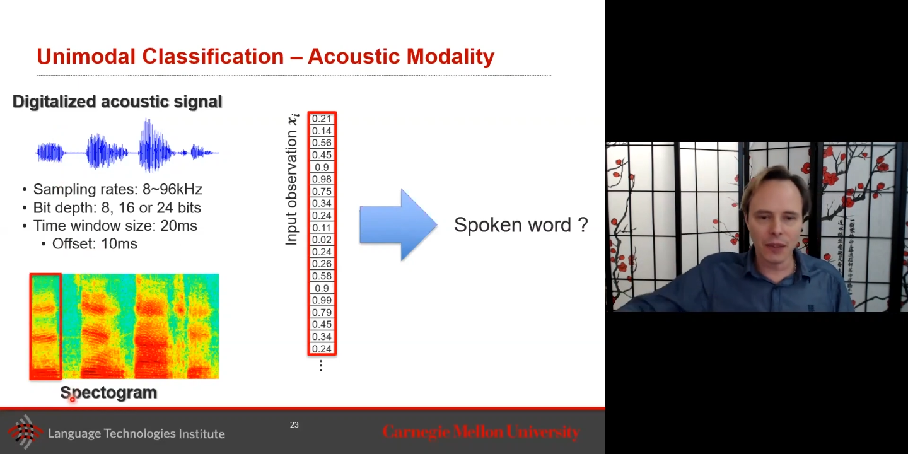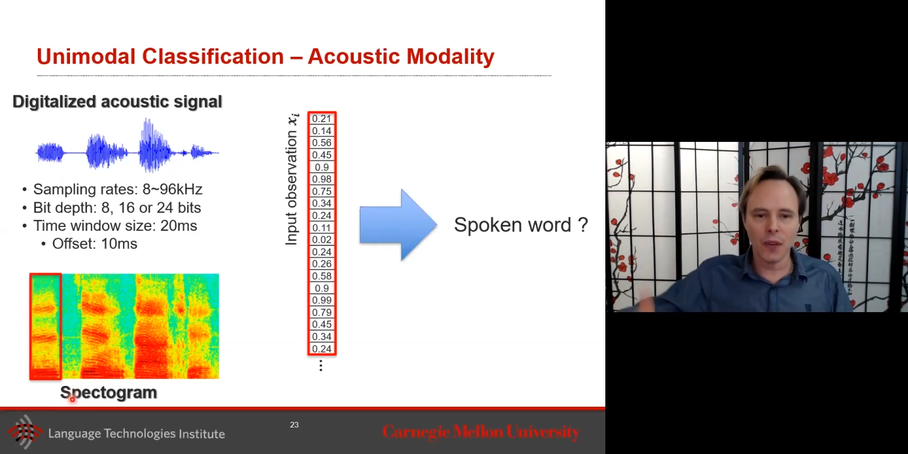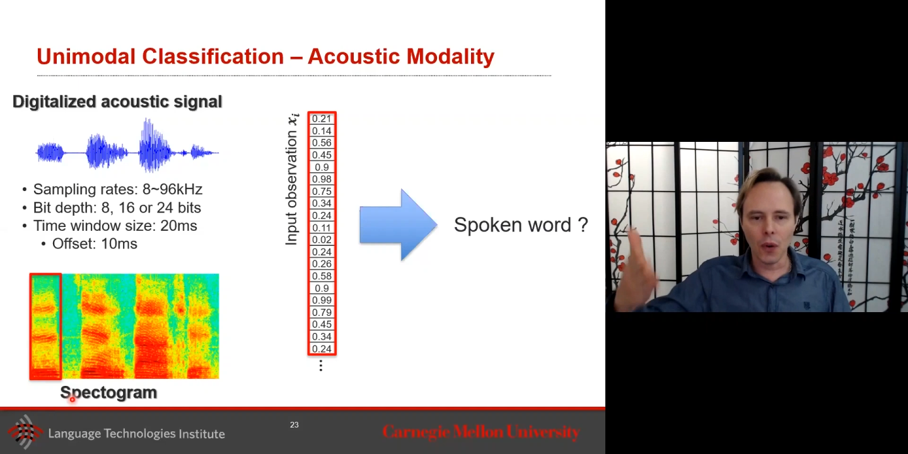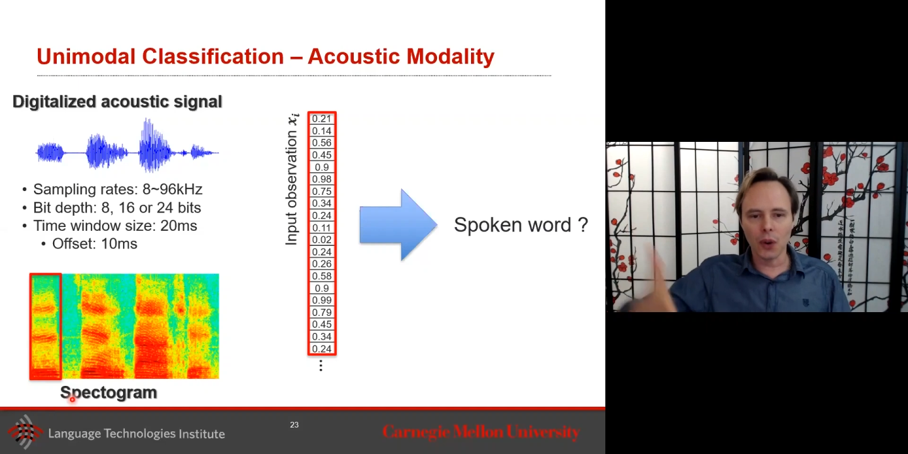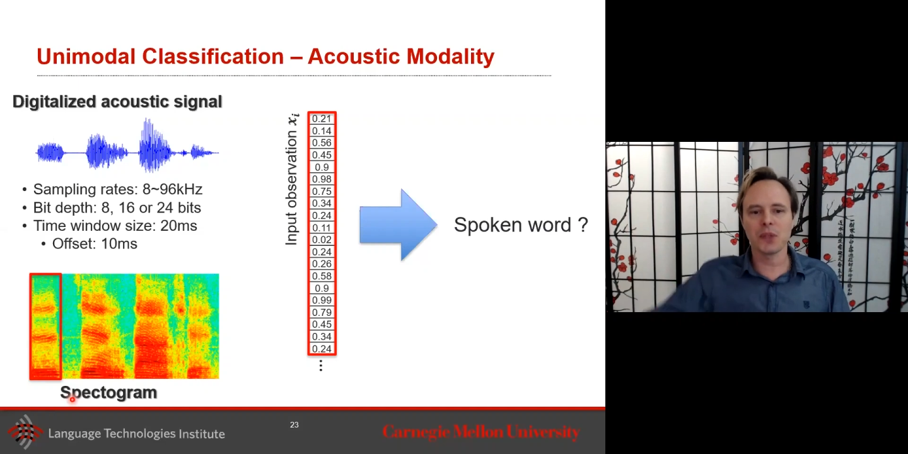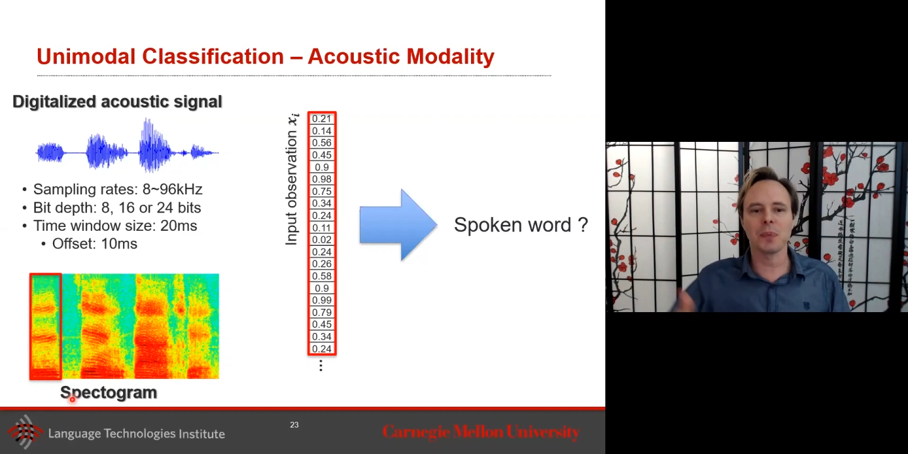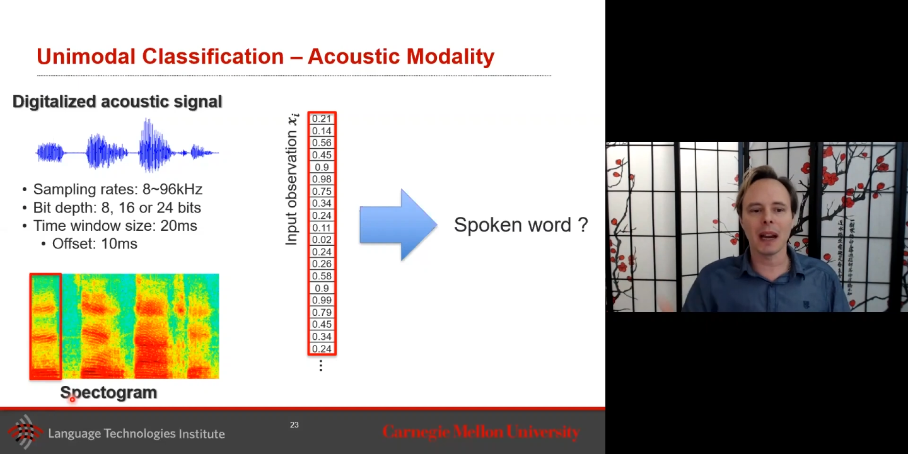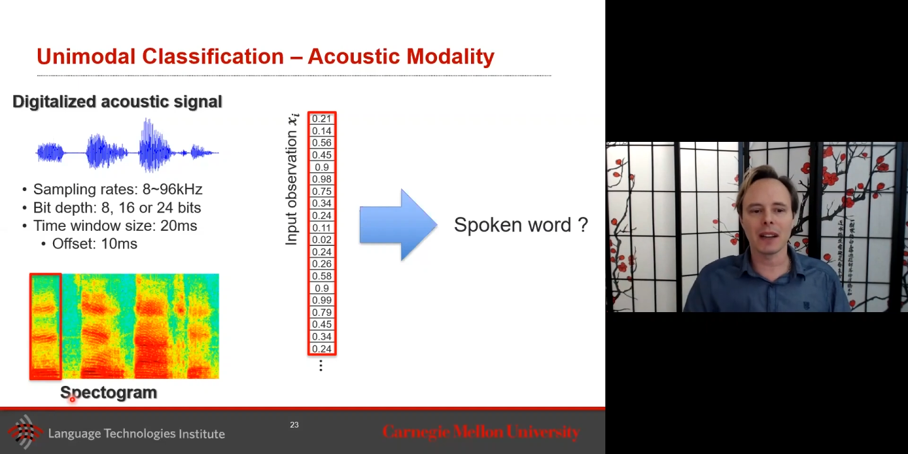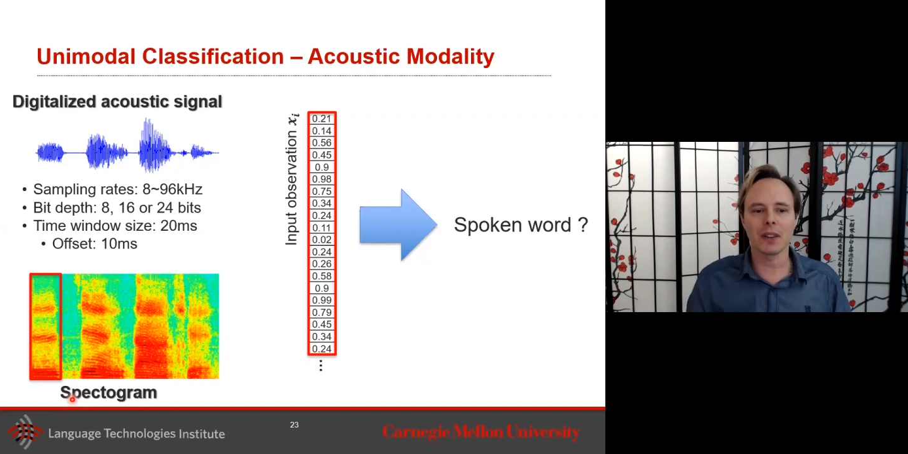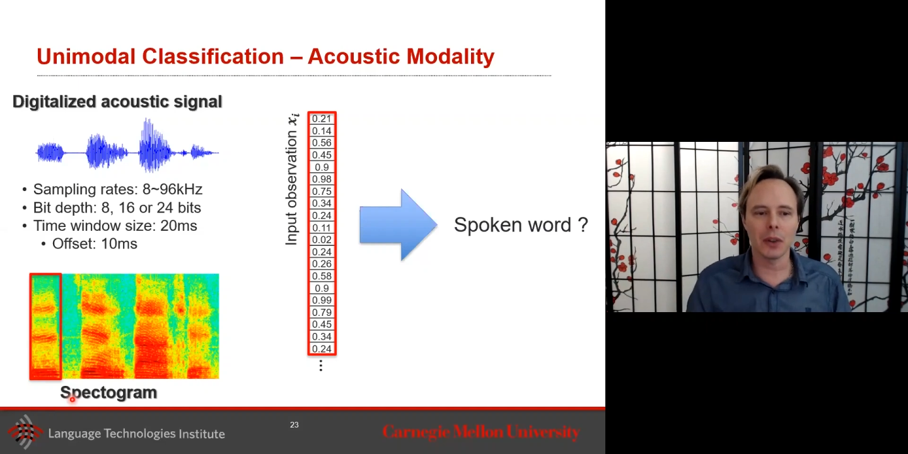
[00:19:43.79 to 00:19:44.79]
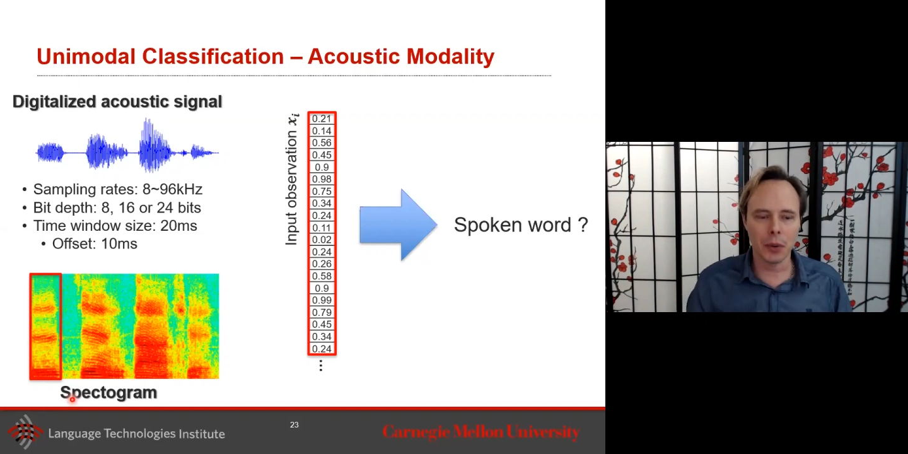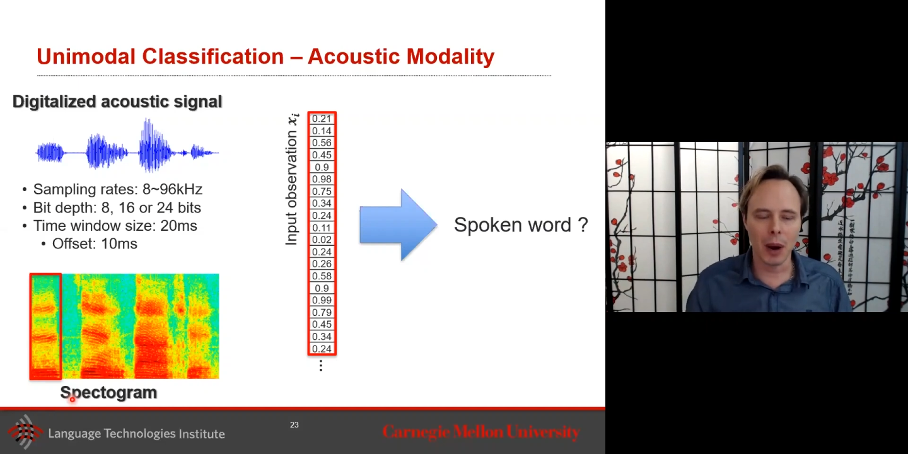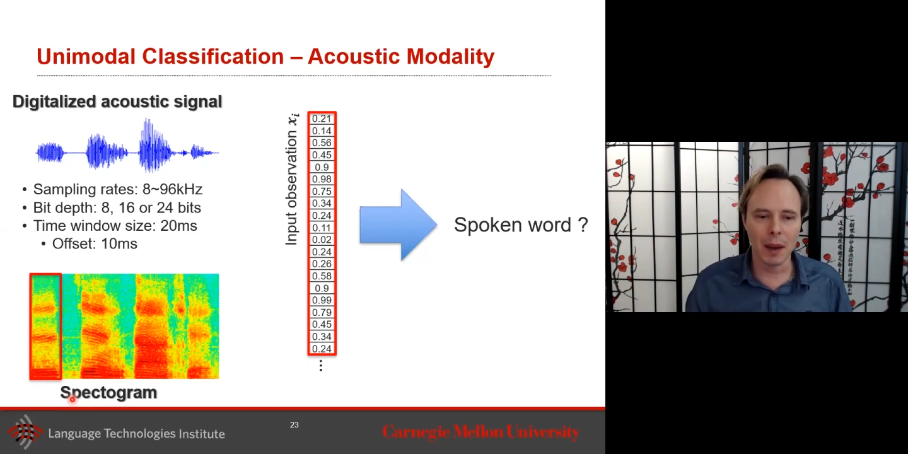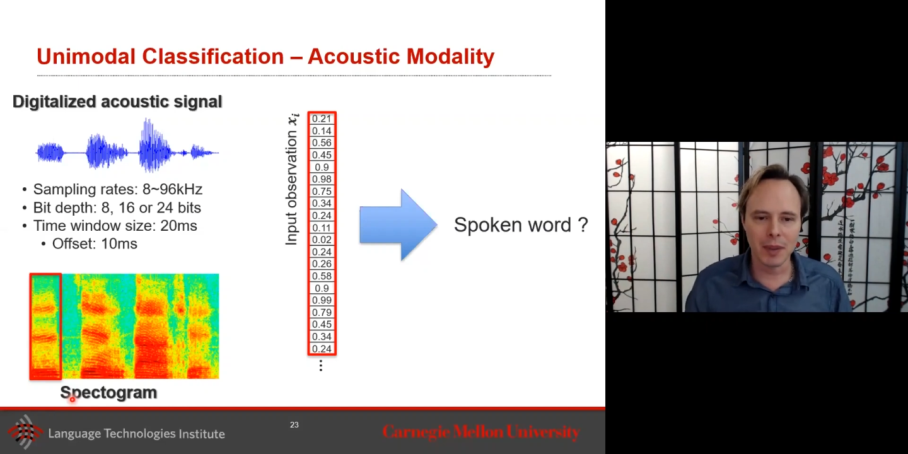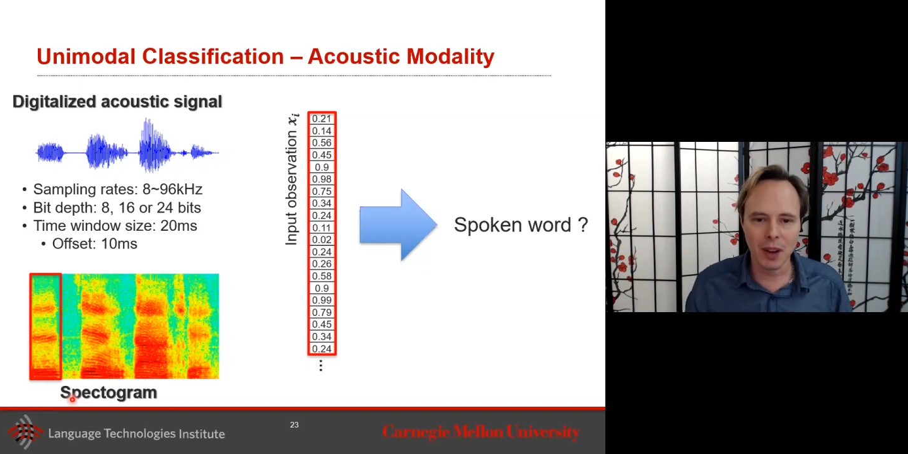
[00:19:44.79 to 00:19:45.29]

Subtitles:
full spectrogram.